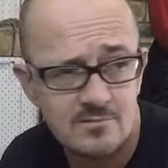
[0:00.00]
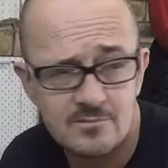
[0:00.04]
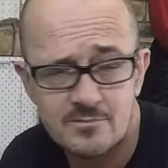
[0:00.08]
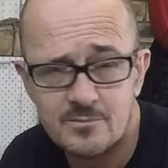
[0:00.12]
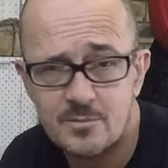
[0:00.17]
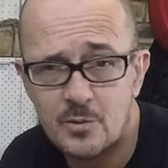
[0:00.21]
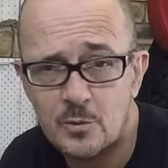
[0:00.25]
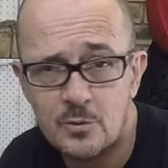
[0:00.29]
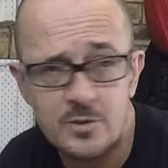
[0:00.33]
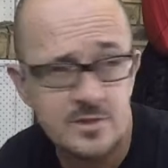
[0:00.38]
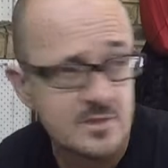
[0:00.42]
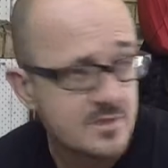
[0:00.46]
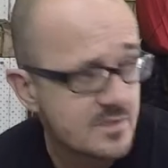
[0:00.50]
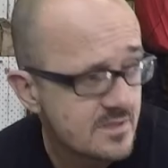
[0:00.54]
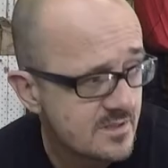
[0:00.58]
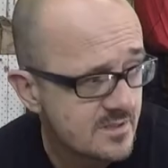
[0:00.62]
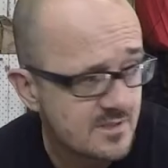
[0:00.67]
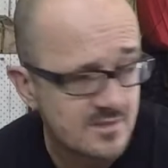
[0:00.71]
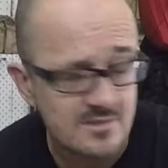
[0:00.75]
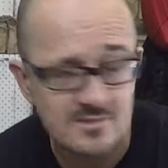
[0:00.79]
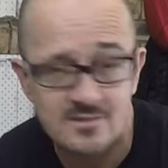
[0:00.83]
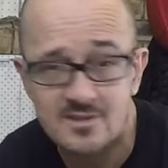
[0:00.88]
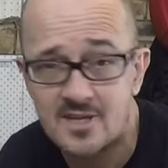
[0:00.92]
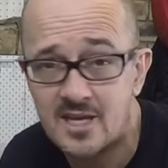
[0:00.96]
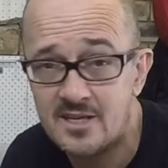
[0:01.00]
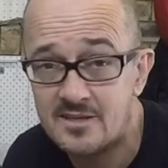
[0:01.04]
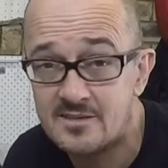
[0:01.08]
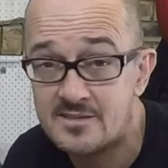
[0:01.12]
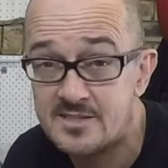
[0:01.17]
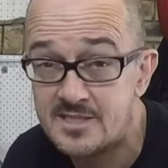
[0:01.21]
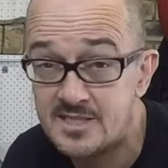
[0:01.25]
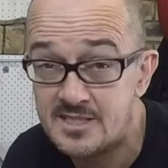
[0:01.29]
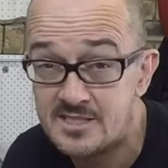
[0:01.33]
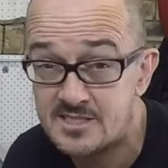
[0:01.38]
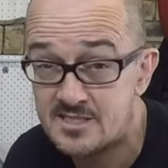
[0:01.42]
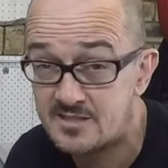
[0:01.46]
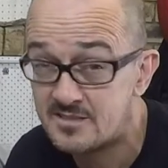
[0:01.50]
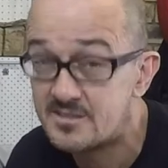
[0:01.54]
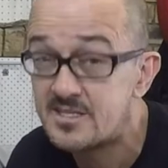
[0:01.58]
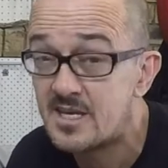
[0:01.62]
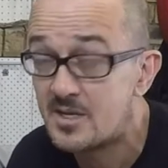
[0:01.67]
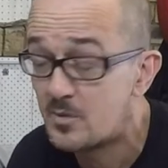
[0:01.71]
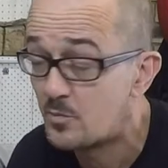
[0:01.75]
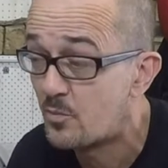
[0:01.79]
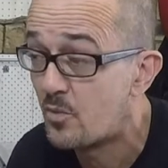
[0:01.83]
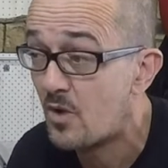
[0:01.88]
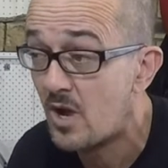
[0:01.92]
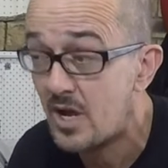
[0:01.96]
Always just get a decent set
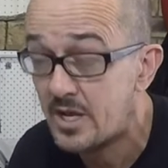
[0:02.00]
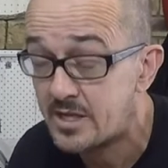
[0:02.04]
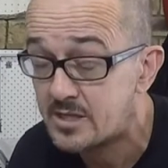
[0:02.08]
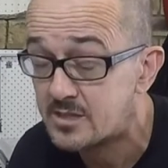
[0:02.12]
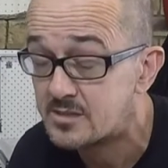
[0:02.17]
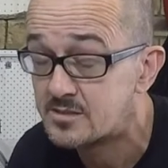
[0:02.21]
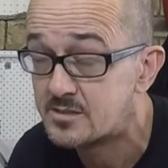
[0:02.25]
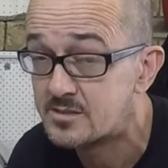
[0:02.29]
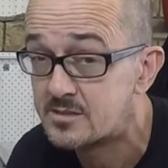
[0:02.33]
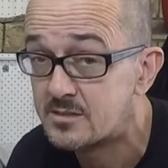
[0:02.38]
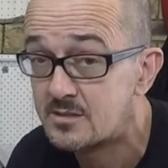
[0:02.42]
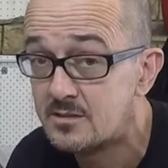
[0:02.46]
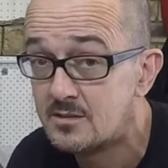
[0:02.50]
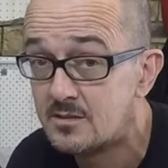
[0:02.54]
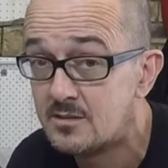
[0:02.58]
of brakes.